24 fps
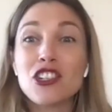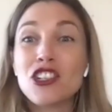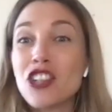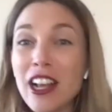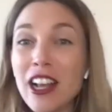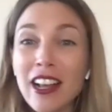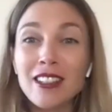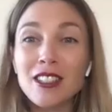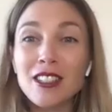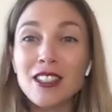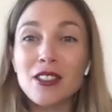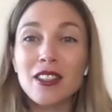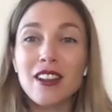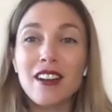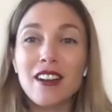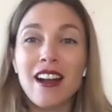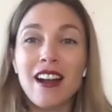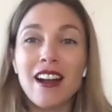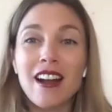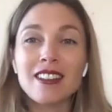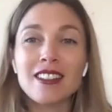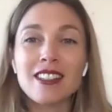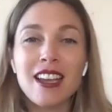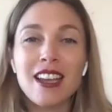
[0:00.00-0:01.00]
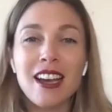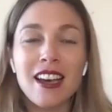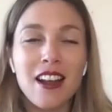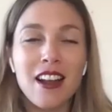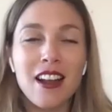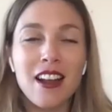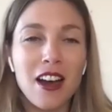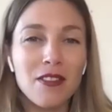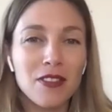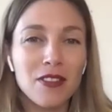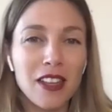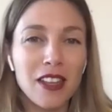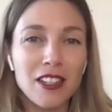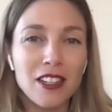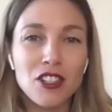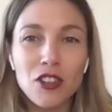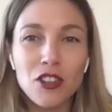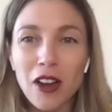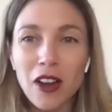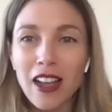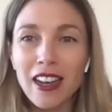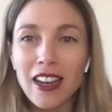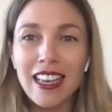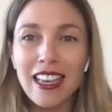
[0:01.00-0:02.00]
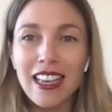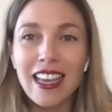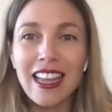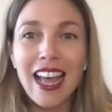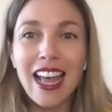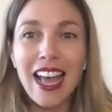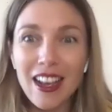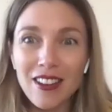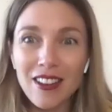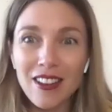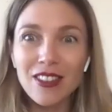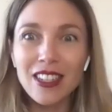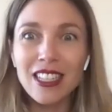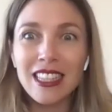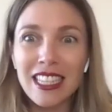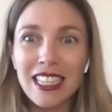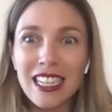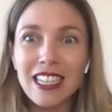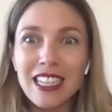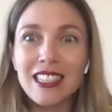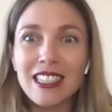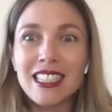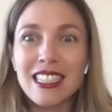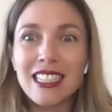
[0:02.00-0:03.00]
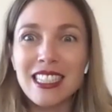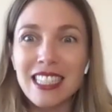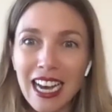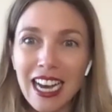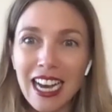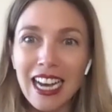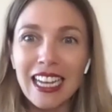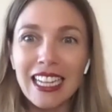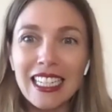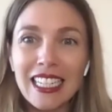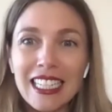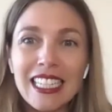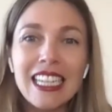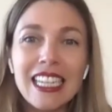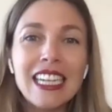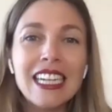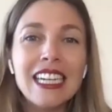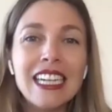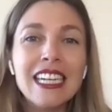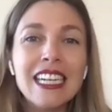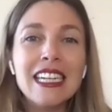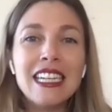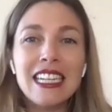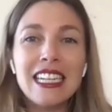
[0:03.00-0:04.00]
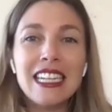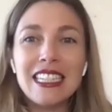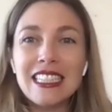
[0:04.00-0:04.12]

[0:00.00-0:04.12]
chickens with our heads cut off, like trying to get everything done. I